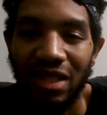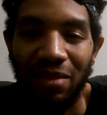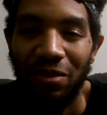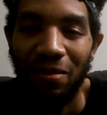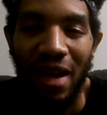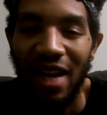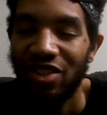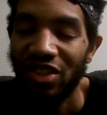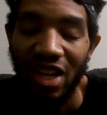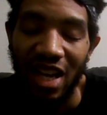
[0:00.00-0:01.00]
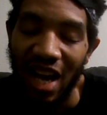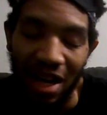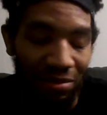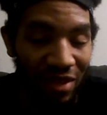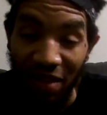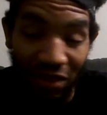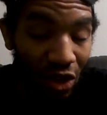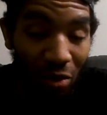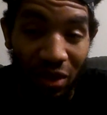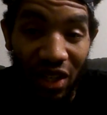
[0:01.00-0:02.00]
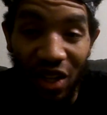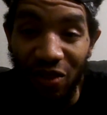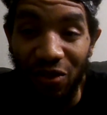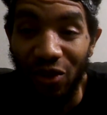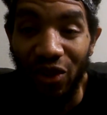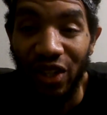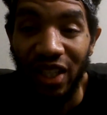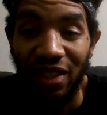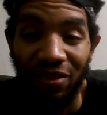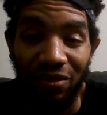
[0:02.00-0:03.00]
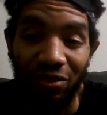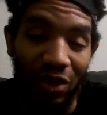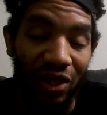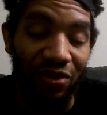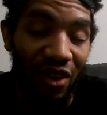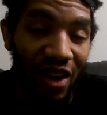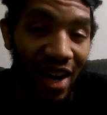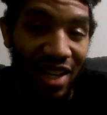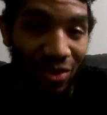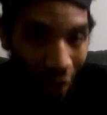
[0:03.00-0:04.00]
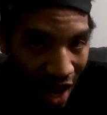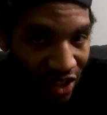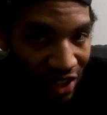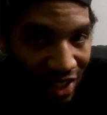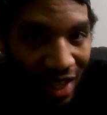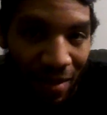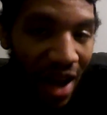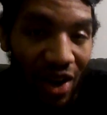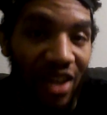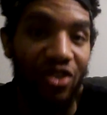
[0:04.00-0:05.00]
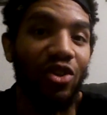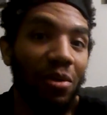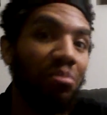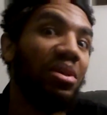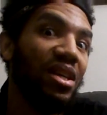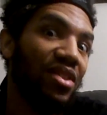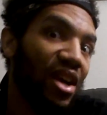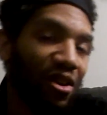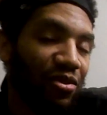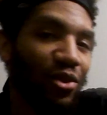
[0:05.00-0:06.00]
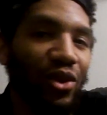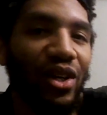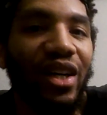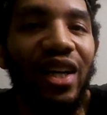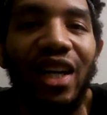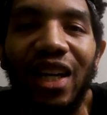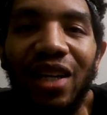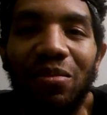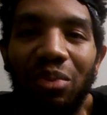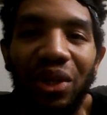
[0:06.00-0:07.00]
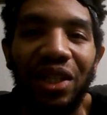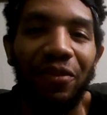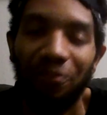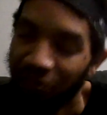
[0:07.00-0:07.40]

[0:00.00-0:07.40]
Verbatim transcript: type of match. I'm definitely gonna be there for it. Well, as far as watching, I'm not actually gonna be there for it, but